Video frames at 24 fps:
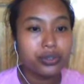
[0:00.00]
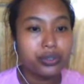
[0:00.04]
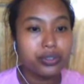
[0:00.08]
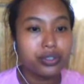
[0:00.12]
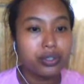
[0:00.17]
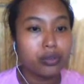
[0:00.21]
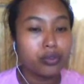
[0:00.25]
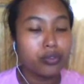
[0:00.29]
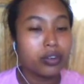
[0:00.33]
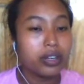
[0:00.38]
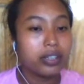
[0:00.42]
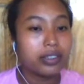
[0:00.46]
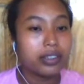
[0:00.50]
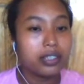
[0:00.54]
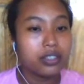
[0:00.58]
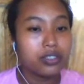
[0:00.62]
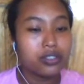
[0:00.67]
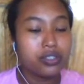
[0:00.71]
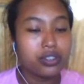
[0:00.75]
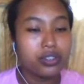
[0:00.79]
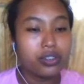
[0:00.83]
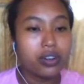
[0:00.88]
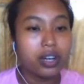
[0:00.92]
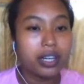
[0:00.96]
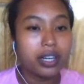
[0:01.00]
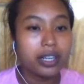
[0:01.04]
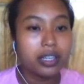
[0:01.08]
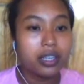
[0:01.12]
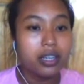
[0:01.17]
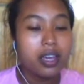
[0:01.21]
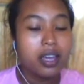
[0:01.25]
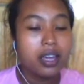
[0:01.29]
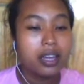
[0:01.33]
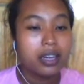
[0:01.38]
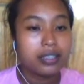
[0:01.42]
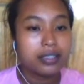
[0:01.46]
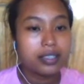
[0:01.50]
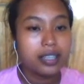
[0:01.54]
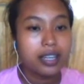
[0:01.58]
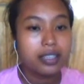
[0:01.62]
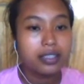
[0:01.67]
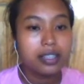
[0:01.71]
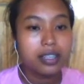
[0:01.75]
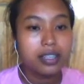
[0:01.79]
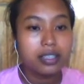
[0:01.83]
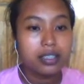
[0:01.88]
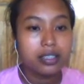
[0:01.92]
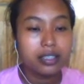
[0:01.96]
user-friendly GUI.
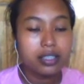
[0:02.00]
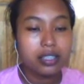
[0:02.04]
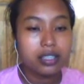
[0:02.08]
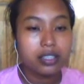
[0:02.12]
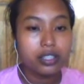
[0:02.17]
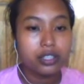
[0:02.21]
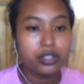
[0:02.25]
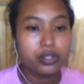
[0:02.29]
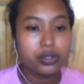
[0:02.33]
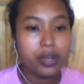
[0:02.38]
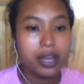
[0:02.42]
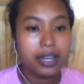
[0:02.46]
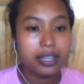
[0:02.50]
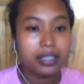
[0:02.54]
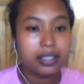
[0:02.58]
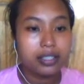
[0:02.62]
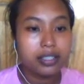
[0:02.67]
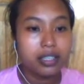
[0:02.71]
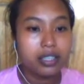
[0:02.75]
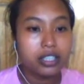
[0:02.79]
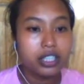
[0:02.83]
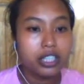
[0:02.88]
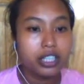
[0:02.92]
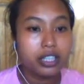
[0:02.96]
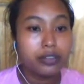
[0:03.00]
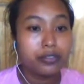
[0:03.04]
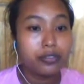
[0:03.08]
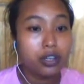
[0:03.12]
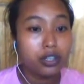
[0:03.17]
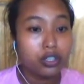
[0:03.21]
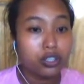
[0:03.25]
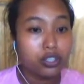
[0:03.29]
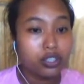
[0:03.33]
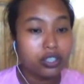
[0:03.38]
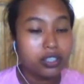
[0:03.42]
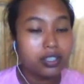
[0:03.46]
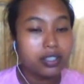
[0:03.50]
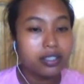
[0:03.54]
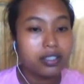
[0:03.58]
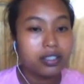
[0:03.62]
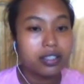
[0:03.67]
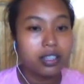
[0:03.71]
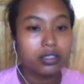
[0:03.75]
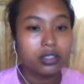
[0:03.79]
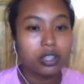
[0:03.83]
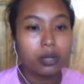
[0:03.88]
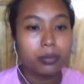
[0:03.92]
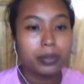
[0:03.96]
Data is easy to access and functions is
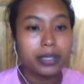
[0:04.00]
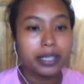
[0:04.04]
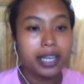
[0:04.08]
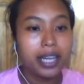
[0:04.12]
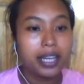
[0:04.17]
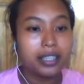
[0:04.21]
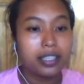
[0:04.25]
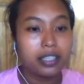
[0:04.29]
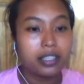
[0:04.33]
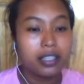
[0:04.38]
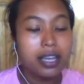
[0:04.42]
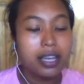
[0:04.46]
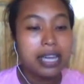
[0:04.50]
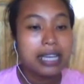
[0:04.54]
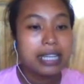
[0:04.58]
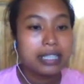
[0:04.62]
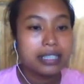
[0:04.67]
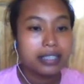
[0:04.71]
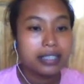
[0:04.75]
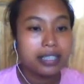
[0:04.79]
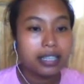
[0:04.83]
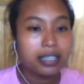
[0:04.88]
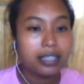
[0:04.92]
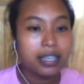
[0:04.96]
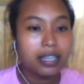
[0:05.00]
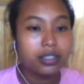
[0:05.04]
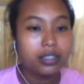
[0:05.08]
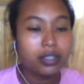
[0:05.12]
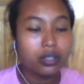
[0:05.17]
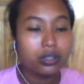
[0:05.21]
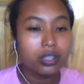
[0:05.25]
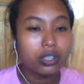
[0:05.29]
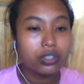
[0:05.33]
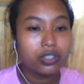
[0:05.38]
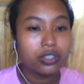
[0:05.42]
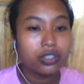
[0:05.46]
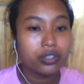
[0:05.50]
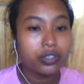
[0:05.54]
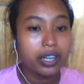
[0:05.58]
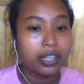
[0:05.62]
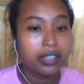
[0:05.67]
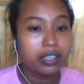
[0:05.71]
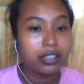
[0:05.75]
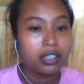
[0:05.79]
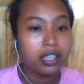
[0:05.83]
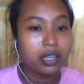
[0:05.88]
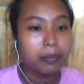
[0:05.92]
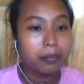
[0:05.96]
not complicated. Second,
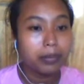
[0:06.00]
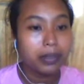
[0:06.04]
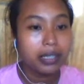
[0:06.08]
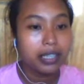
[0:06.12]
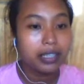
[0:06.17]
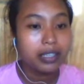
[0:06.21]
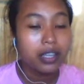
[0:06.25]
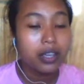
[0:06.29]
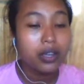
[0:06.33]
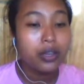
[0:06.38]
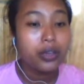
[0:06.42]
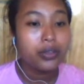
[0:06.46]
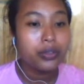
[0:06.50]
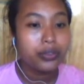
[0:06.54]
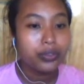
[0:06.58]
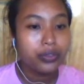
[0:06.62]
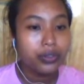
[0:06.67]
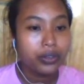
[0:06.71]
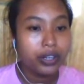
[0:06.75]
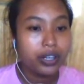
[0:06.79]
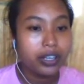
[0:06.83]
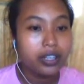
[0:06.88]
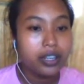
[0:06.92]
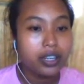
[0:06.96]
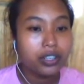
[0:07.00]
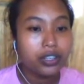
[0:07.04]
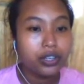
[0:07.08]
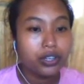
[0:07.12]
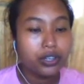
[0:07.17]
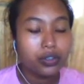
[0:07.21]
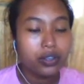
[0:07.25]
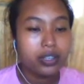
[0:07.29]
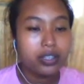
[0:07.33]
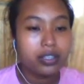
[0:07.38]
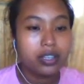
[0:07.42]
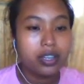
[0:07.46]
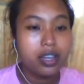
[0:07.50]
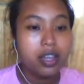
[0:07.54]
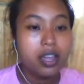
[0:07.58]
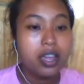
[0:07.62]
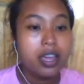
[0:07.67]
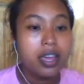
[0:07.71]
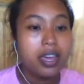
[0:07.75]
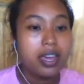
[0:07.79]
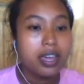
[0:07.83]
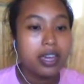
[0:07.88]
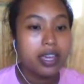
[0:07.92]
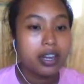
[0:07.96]
auto-generated template. Third, accuracy.
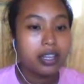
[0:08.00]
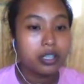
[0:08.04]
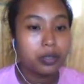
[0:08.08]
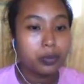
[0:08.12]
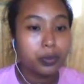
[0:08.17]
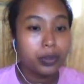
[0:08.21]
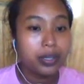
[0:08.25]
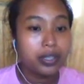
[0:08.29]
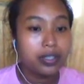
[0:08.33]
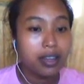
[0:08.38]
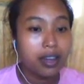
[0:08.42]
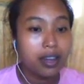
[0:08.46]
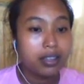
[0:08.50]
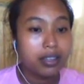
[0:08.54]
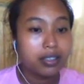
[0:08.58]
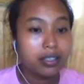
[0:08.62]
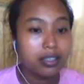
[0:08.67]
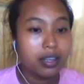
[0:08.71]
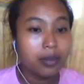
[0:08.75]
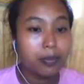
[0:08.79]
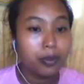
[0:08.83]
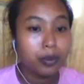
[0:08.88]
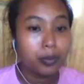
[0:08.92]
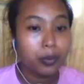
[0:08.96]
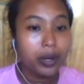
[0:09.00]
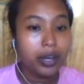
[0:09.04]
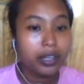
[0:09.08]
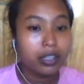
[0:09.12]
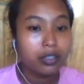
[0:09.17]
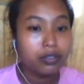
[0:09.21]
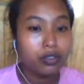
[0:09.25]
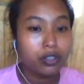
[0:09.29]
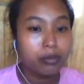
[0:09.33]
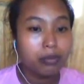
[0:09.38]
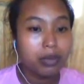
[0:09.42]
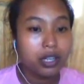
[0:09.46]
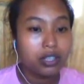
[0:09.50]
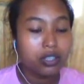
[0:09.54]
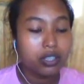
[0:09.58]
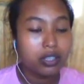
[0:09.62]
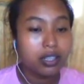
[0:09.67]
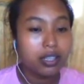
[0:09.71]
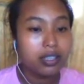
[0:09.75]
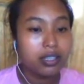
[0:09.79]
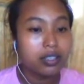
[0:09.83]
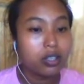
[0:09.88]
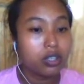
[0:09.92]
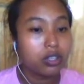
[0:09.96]
It has a precise and appropriate information
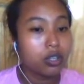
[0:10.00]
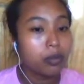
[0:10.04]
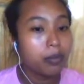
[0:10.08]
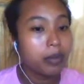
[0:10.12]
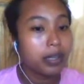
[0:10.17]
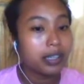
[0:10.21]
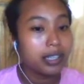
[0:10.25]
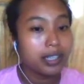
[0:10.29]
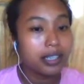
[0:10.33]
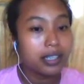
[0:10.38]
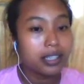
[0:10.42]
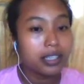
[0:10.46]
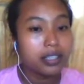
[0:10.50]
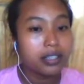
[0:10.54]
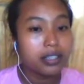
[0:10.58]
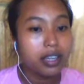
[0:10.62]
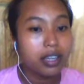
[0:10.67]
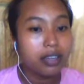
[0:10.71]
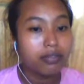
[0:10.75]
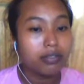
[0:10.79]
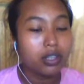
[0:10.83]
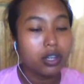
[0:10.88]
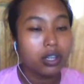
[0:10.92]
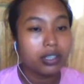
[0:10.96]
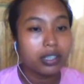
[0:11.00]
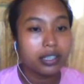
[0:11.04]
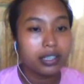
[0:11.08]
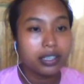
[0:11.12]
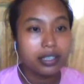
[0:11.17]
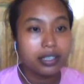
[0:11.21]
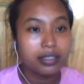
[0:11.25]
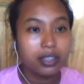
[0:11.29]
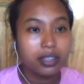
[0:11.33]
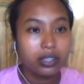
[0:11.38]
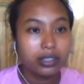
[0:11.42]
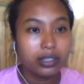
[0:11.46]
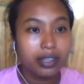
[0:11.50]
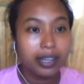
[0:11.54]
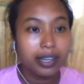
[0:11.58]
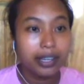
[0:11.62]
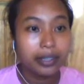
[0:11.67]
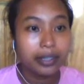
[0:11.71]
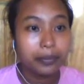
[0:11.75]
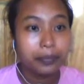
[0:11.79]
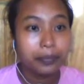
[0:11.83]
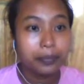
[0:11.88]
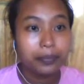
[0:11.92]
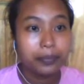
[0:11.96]
that is automatically saved locally and
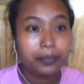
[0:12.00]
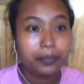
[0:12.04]
online.